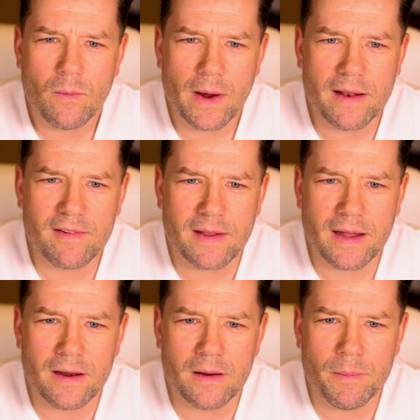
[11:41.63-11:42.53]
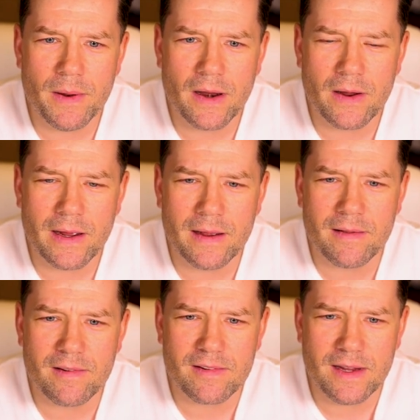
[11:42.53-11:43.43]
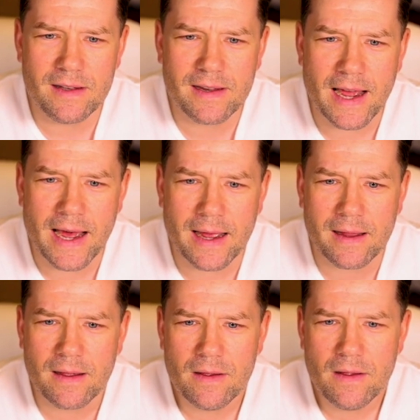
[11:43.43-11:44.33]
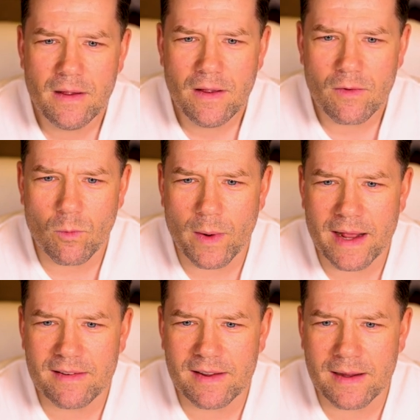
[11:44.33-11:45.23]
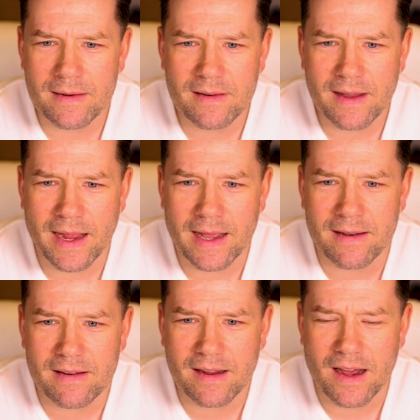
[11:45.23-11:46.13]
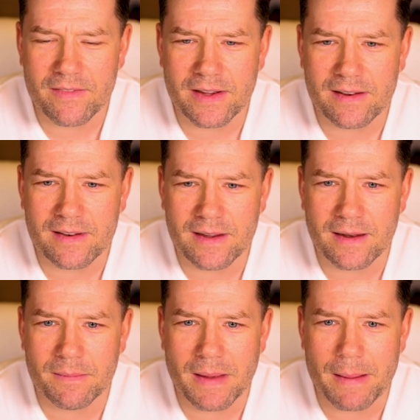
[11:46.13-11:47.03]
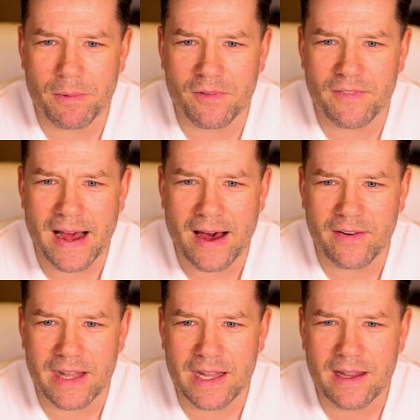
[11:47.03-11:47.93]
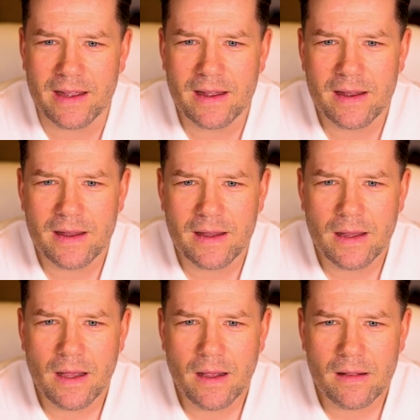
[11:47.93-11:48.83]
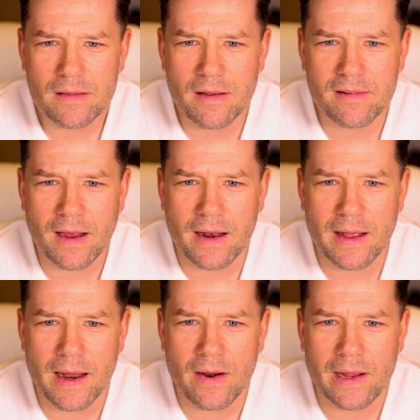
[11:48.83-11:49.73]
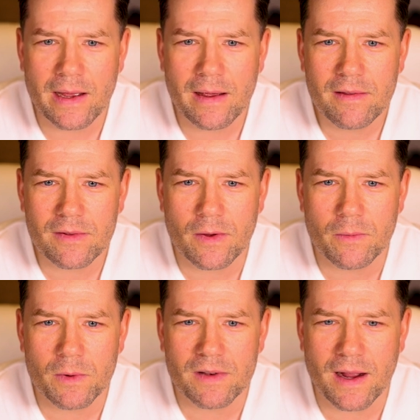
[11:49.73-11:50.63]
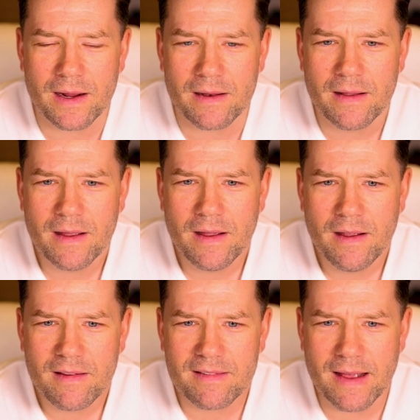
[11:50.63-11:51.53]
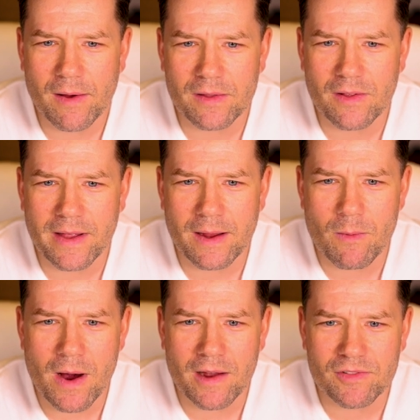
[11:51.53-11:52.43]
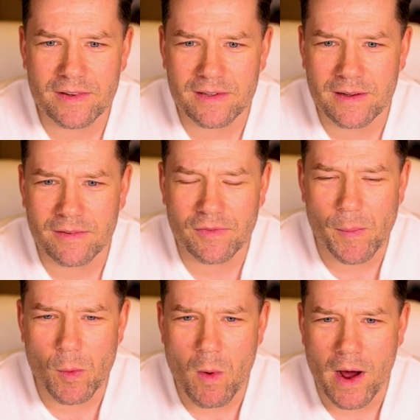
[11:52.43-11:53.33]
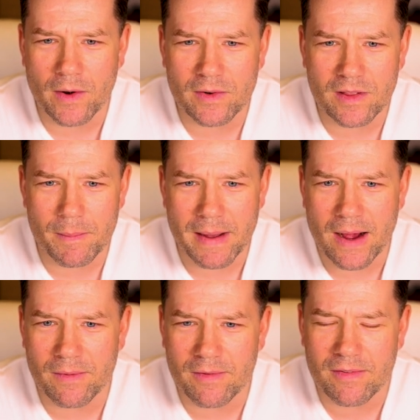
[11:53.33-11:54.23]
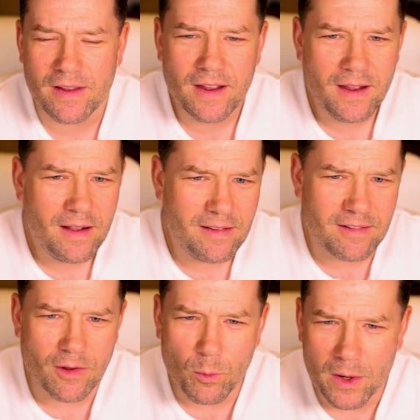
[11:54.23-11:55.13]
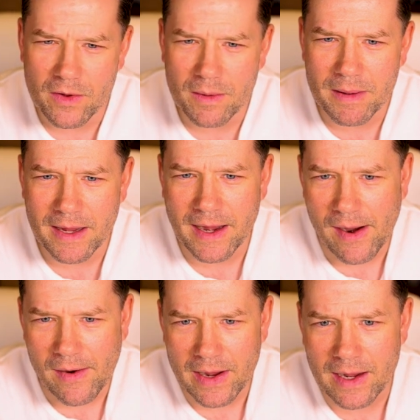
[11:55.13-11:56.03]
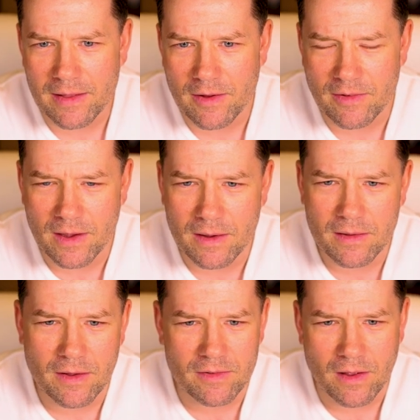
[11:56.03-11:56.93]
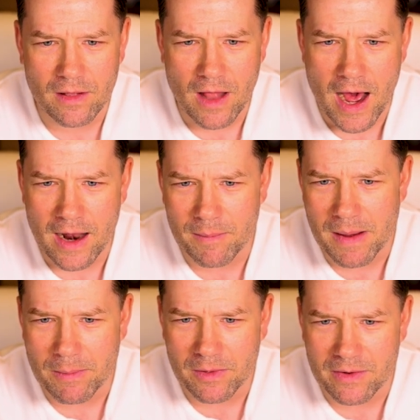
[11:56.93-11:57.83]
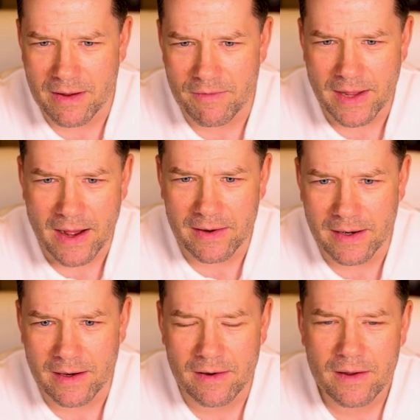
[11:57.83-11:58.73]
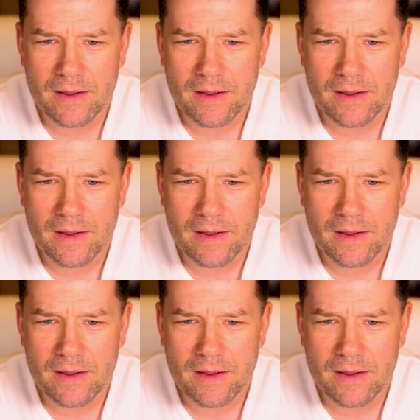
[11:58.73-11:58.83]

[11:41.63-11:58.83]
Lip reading: SeaTac, Renton, Kent, Covington, Maple Valley, this kind of area. So we're talking south of Lake Washington, from the water to the mountains. This is a really big area. There's a lot of people that live down here.